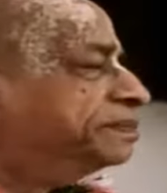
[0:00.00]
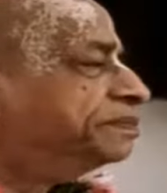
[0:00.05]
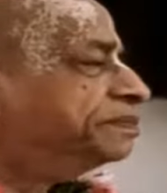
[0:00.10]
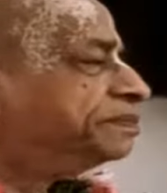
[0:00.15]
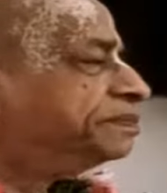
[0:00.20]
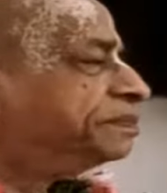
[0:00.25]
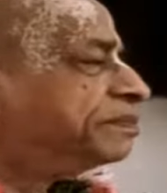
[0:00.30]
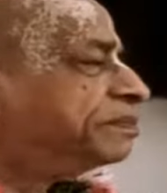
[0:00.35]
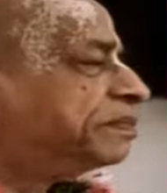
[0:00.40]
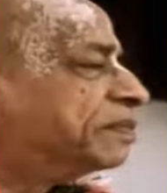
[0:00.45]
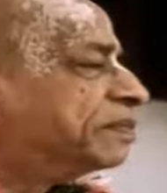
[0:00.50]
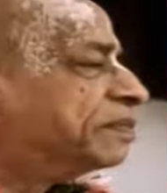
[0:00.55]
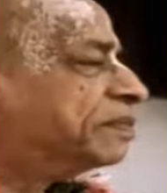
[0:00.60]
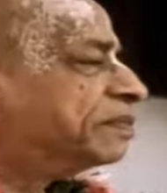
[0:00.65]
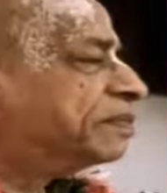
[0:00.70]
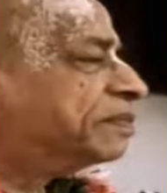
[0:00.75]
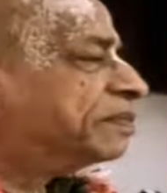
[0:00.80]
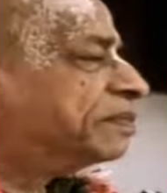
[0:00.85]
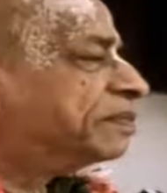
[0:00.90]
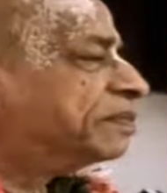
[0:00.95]

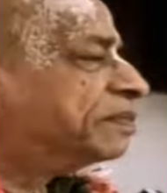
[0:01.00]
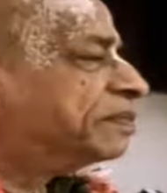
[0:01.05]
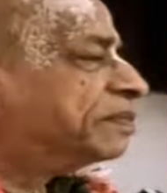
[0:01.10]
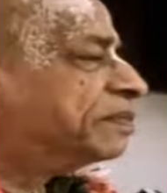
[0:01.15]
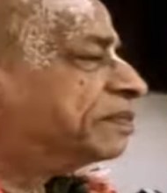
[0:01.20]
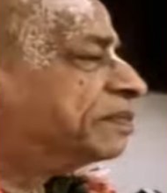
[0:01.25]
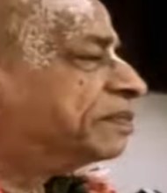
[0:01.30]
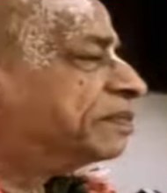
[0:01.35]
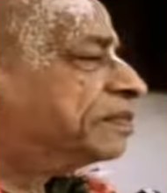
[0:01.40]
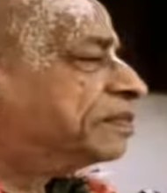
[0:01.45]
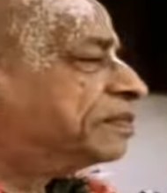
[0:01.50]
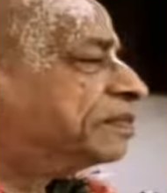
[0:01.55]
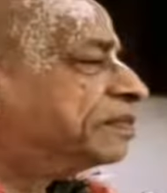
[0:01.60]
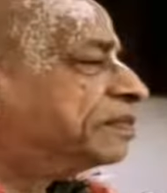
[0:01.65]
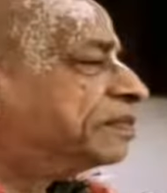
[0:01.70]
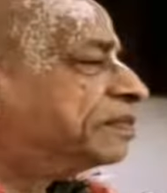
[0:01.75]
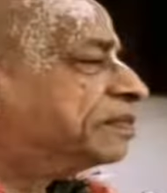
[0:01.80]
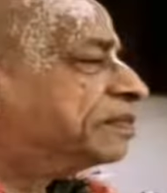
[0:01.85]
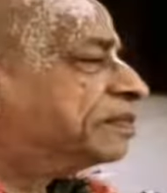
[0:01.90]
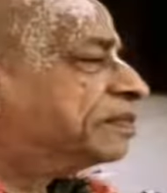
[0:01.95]

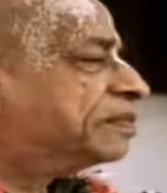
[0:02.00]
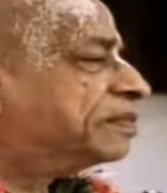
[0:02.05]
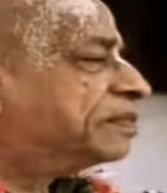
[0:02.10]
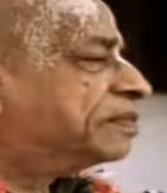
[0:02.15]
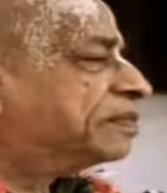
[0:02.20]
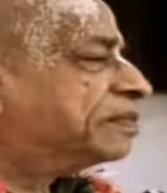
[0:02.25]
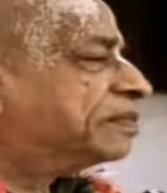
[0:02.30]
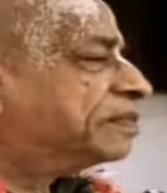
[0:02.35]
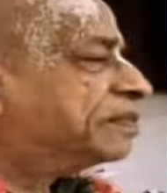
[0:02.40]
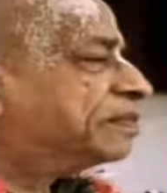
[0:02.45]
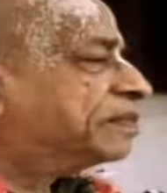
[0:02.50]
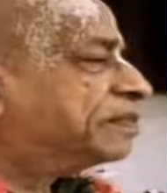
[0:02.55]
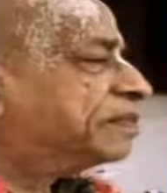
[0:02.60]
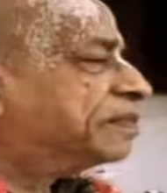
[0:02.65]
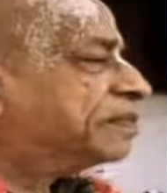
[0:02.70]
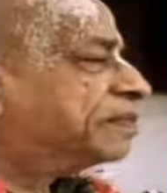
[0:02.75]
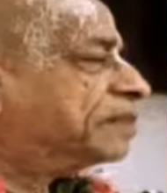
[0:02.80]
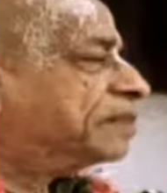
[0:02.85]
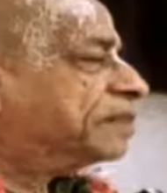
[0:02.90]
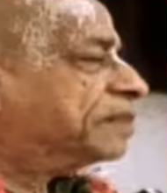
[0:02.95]

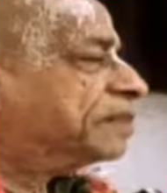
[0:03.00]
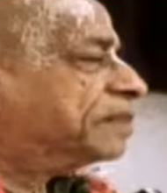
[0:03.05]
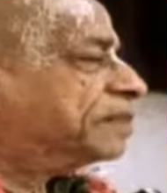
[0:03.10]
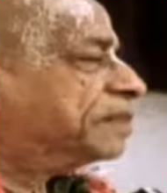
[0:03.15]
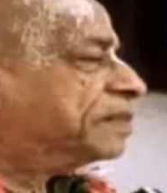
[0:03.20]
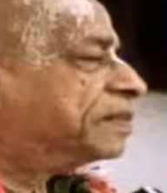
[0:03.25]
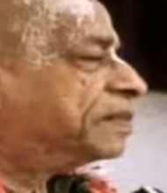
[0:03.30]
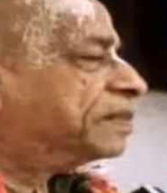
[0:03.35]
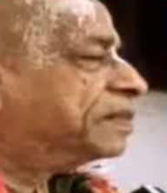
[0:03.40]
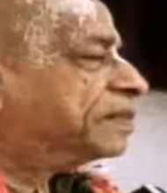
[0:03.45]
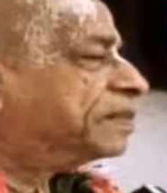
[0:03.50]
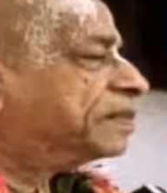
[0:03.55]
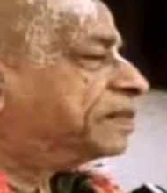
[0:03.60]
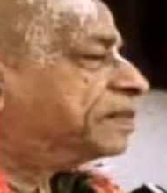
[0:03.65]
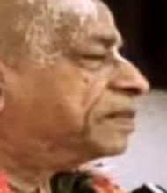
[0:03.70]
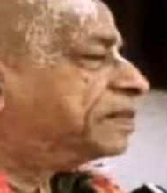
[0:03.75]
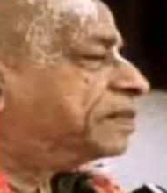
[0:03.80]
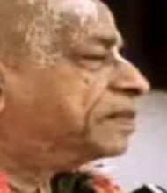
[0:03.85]
Nothing is said.